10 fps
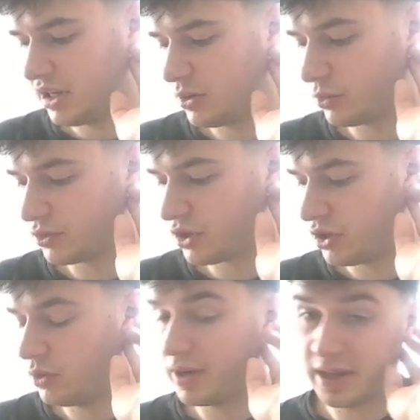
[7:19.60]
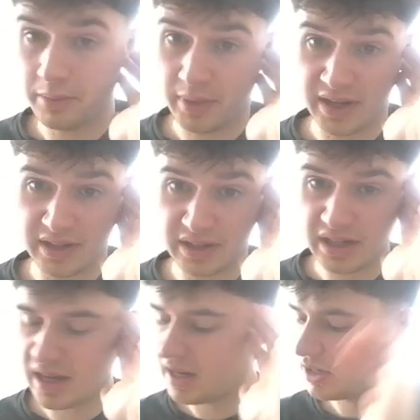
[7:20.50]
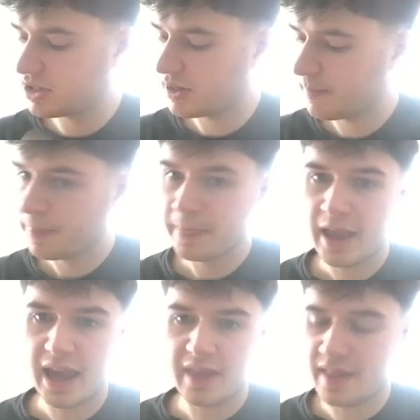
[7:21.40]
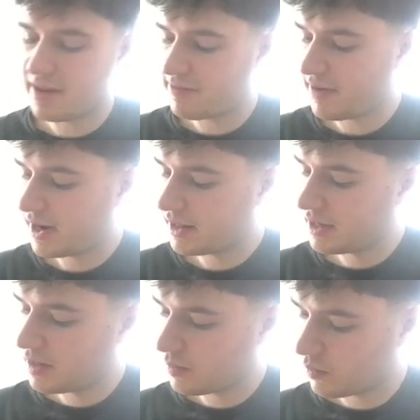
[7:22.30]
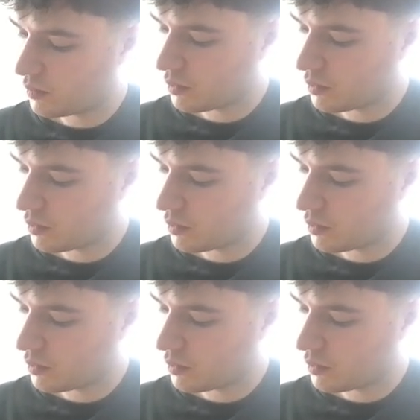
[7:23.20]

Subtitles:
equals qn minus zh. And then finally,